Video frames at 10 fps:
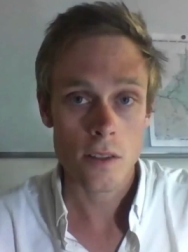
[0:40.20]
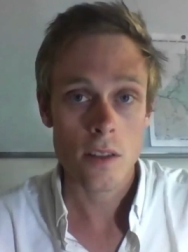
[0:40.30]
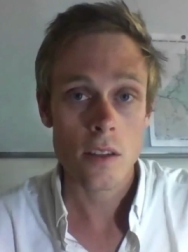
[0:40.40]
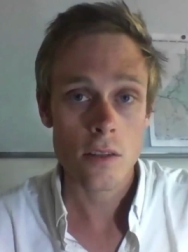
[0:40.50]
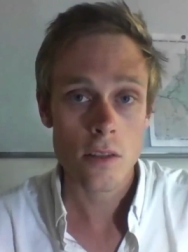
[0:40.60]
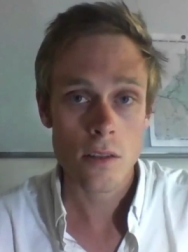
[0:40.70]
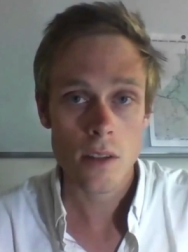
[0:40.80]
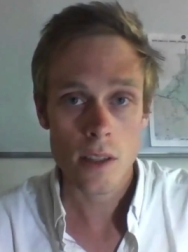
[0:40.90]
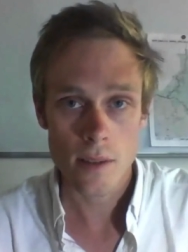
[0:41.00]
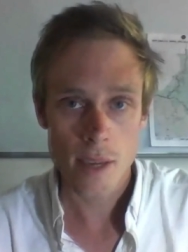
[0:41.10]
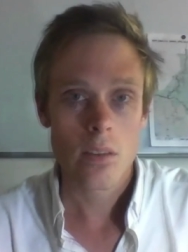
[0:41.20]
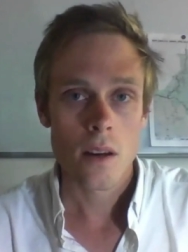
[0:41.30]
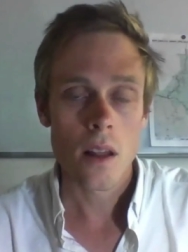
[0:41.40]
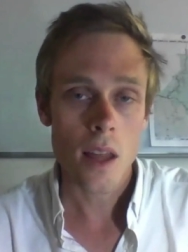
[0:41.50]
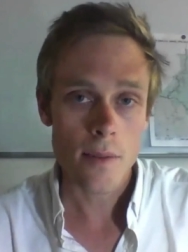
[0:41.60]
injury and death.
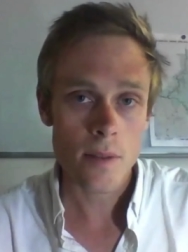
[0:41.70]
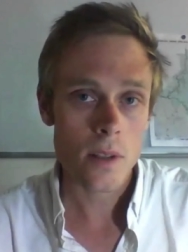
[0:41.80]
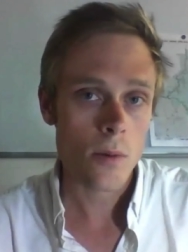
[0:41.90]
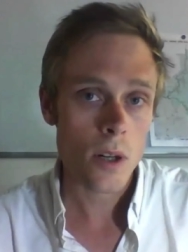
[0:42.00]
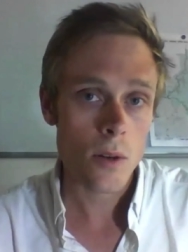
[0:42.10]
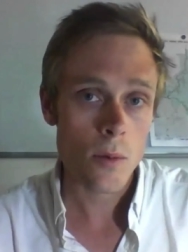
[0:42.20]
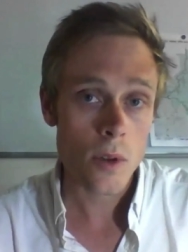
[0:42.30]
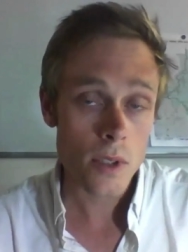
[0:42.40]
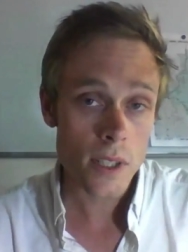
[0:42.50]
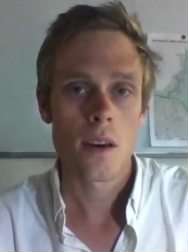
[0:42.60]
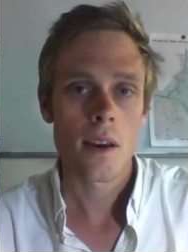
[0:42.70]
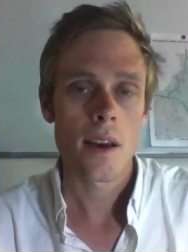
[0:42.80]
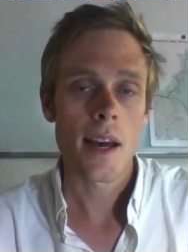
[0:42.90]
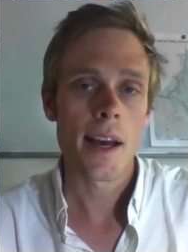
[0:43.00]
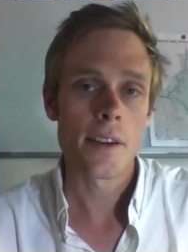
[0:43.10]
Eleven were wounded,
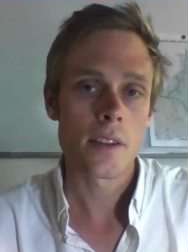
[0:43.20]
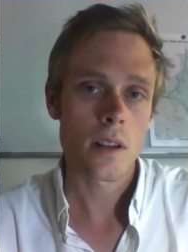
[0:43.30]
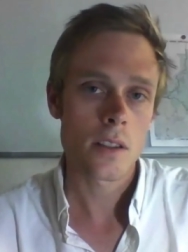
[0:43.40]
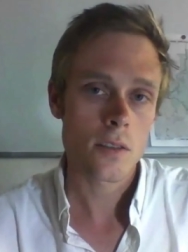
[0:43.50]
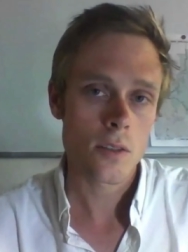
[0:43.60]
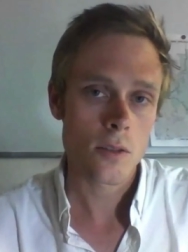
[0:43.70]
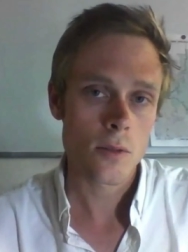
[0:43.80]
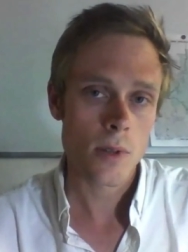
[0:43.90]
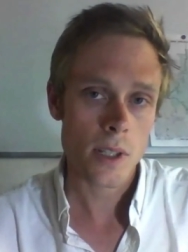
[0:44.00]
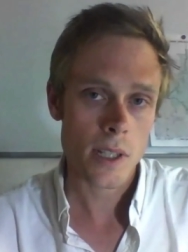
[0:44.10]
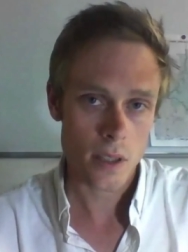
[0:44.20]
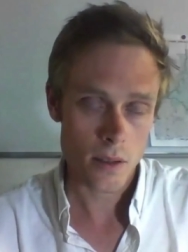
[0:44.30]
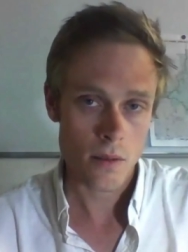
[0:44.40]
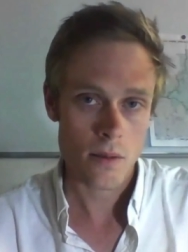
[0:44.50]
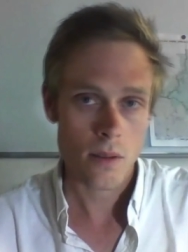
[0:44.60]
and at least two were
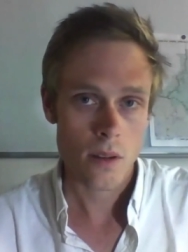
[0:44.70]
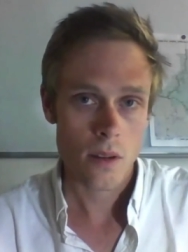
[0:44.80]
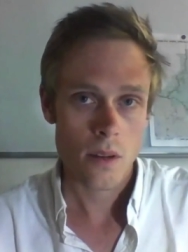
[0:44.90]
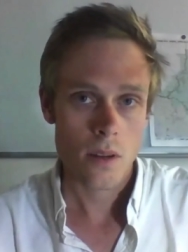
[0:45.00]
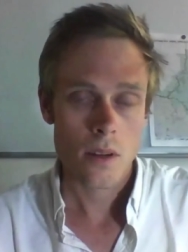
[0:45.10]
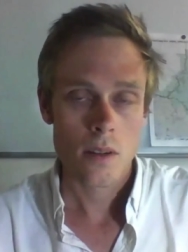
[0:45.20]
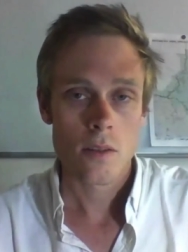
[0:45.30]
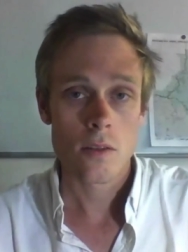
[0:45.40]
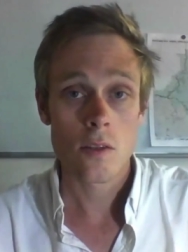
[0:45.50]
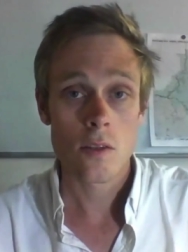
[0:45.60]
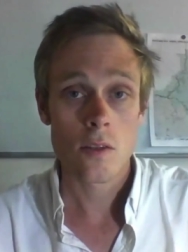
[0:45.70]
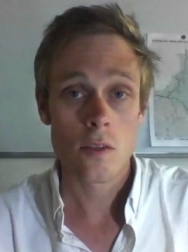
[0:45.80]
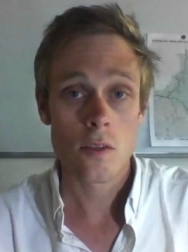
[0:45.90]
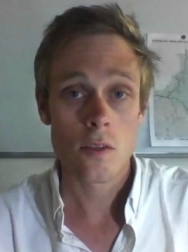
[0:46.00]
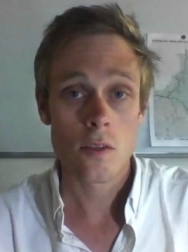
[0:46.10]
killed. Soon
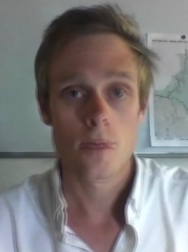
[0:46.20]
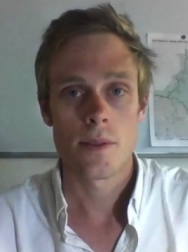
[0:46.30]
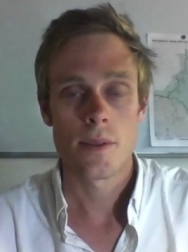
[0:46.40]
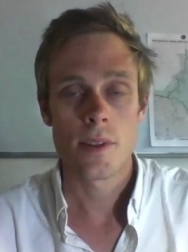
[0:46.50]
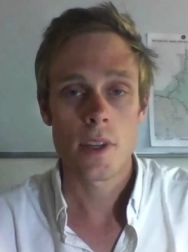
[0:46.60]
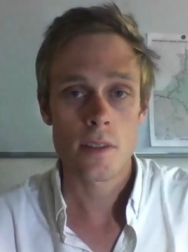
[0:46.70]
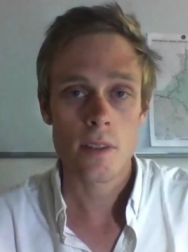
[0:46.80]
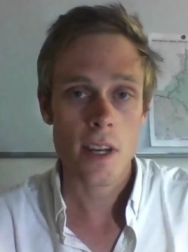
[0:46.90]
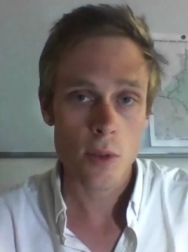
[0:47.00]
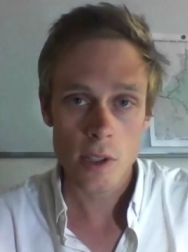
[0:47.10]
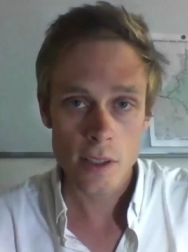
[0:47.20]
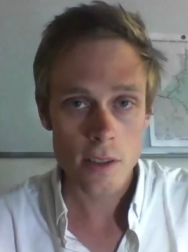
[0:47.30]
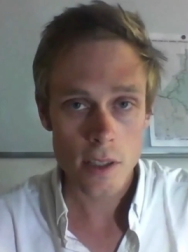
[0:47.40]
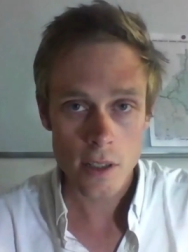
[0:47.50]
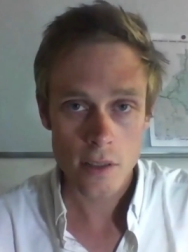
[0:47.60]
after this terrible
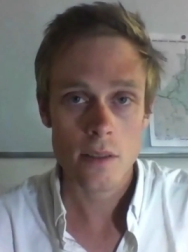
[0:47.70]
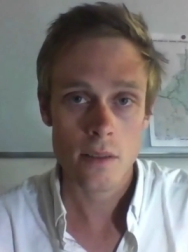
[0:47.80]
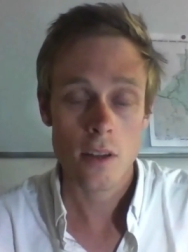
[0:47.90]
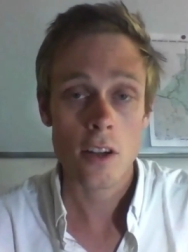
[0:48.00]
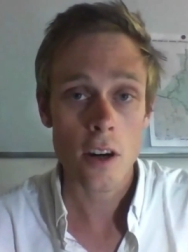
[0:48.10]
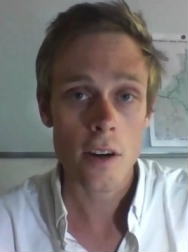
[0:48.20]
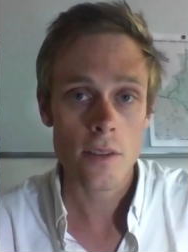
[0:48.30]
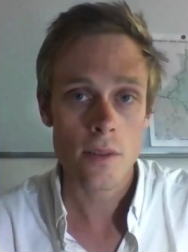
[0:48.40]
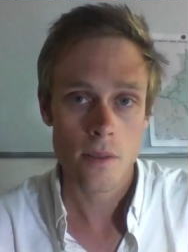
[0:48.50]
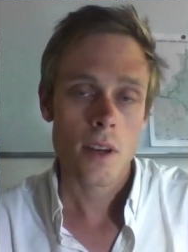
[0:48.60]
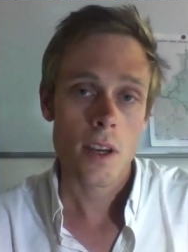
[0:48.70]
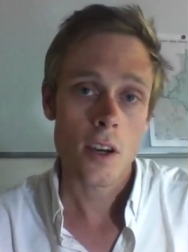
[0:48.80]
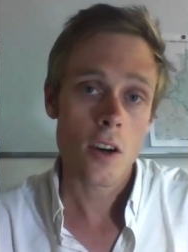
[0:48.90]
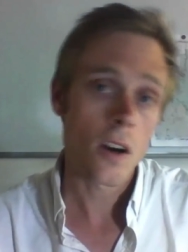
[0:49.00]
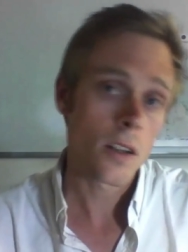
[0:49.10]
incident occurred, a
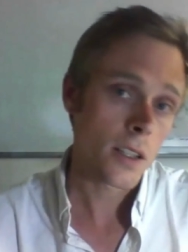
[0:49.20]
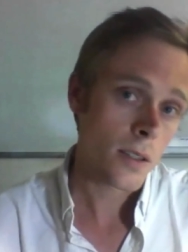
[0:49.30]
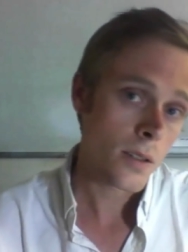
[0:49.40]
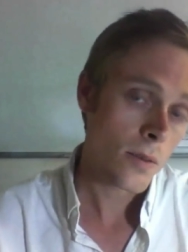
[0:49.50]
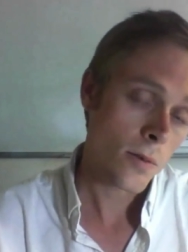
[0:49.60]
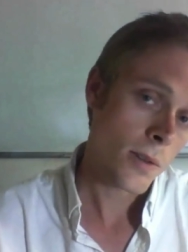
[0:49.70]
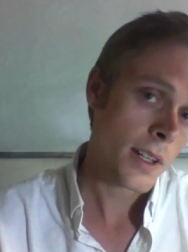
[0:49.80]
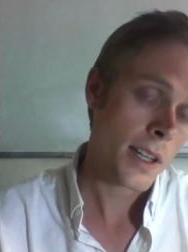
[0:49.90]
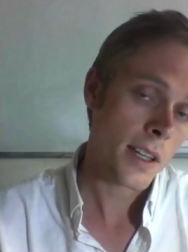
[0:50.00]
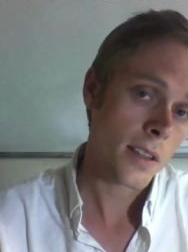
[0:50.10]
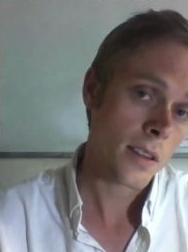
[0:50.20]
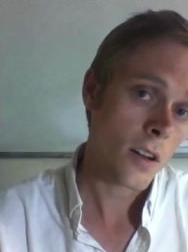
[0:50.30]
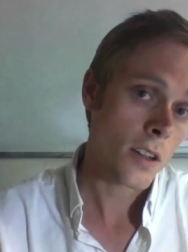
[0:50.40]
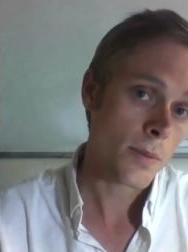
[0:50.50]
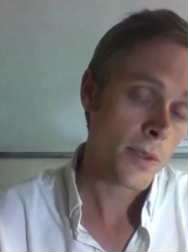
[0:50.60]
colleague working at the
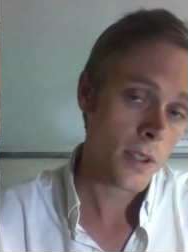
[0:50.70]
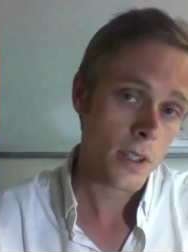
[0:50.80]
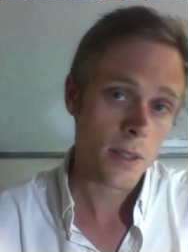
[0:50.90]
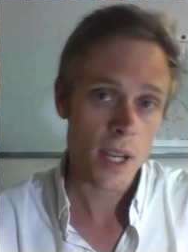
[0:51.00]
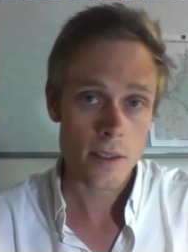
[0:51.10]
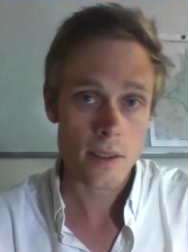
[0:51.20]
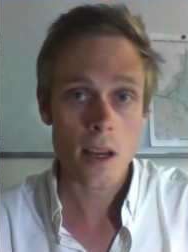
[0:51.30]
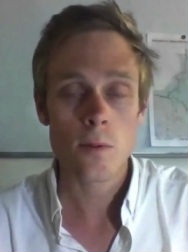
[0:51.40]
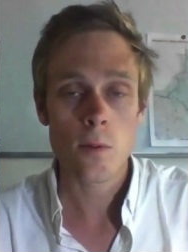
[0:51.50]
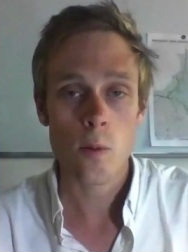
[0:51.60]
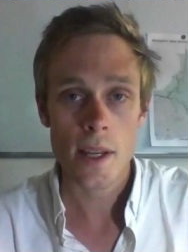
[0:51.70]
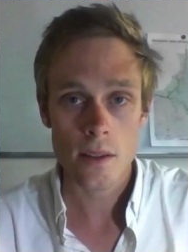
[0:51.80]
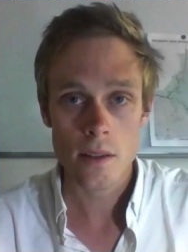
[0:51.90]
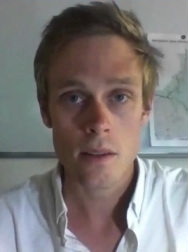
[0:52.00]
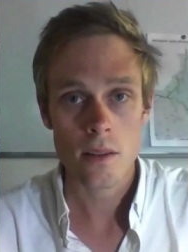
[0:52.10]
hospital and myself
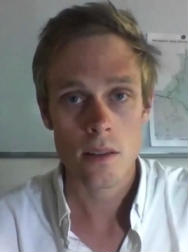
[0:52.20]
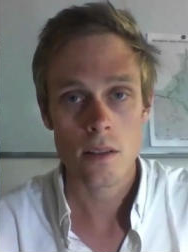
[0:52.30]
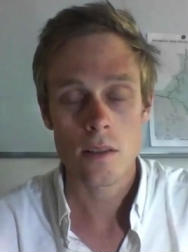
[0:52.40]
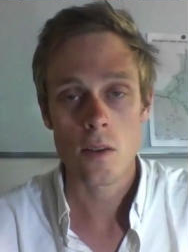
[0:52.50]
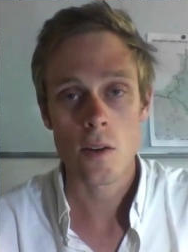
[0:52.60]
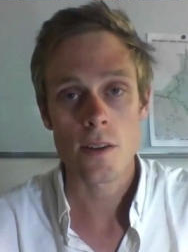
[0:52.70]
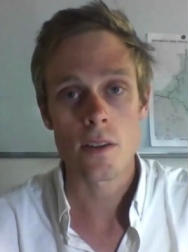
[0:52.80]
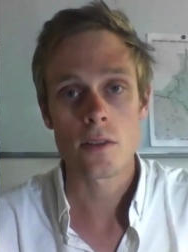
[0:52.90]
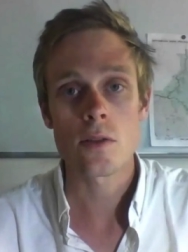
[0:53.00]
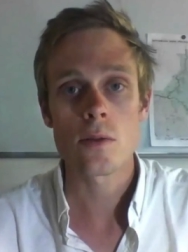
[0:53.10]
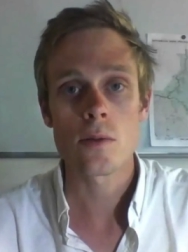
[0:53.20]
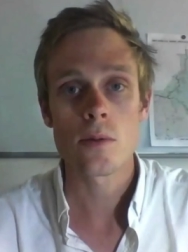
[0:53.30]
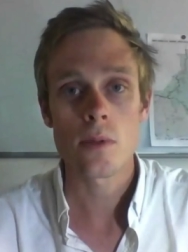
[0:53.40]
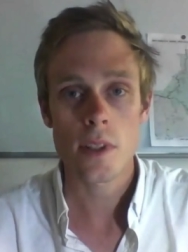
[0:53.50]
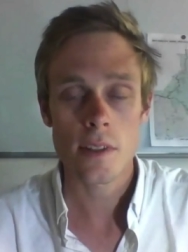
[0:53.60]
went in order to
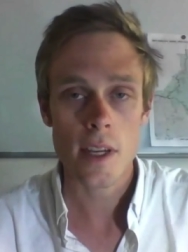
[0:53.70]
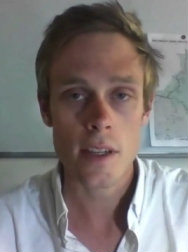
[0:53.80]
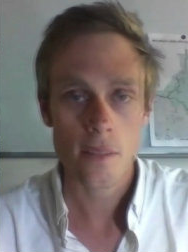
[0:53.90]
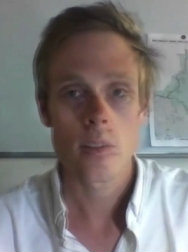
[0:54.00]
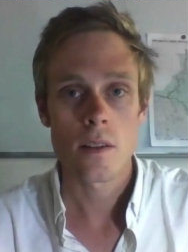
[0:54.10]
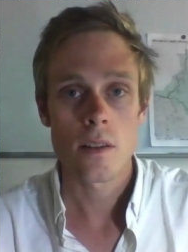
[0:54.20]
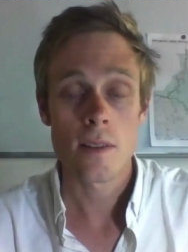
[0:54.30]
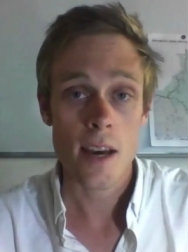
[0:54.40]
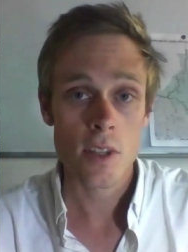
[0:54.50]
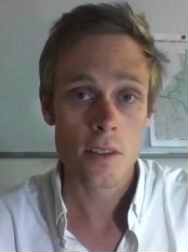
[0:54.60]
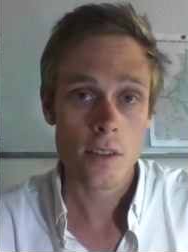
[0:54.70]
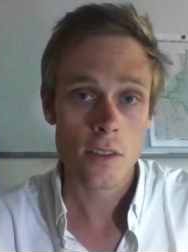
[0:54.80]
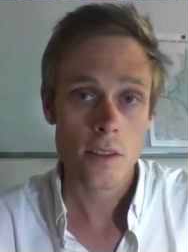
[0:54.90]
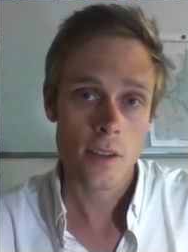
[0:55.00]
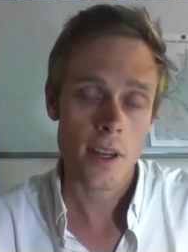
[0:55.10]
assess the
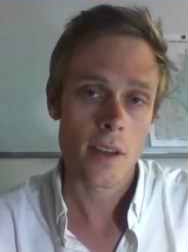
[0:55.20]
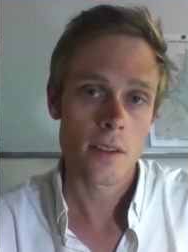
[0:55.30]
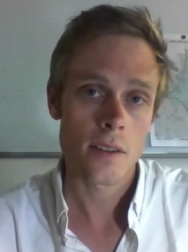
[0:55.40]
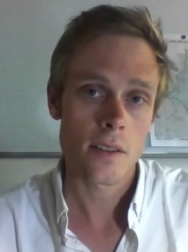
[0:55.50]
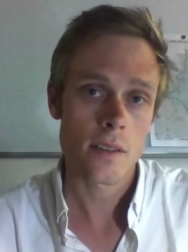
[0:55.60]
damage and